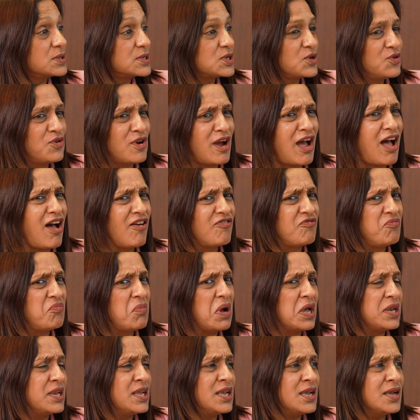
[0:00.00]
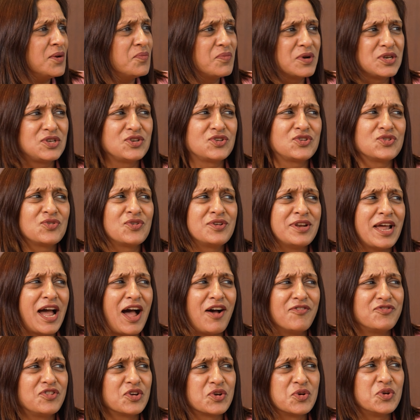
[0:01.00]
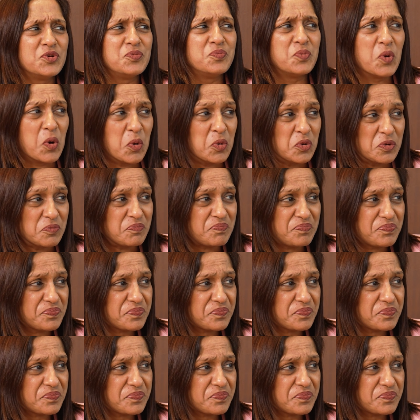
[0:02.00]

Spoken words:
So you have money, but you don't have the good bone.